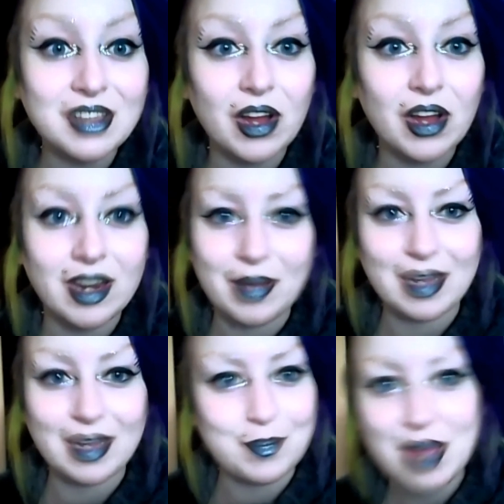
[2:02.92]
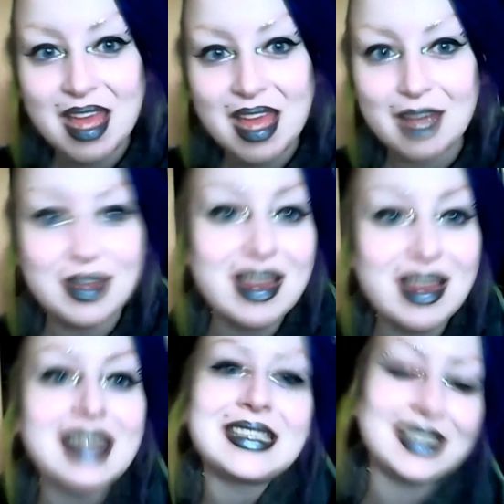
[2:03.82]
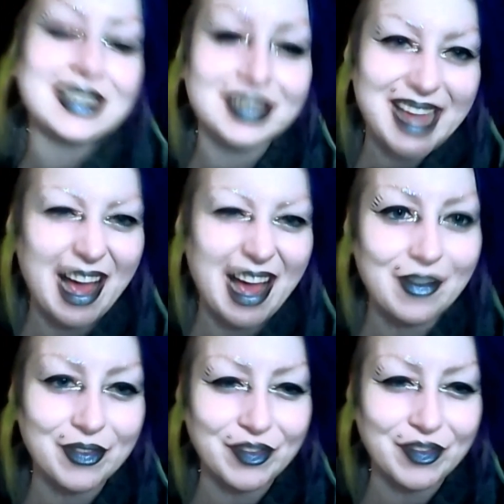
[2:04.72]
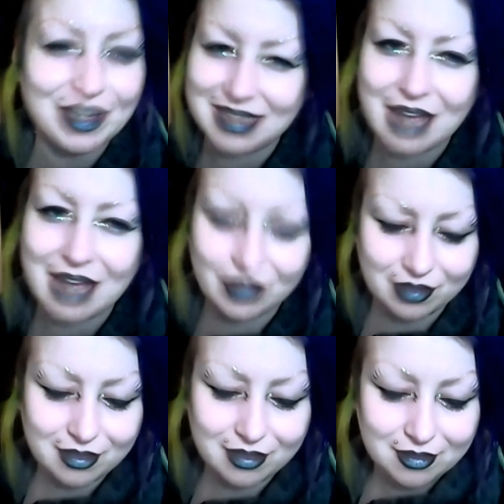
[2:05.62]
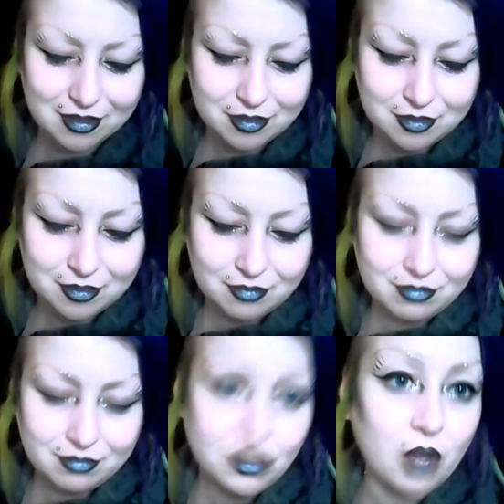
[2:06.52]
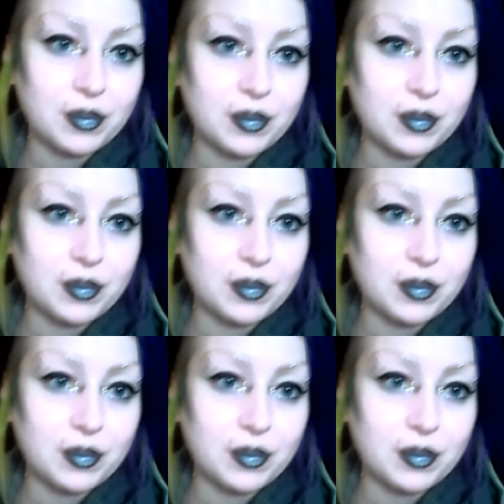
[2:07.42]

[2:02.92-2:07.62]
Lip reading: on and it might get big, it'd be nice to just have the first ever top.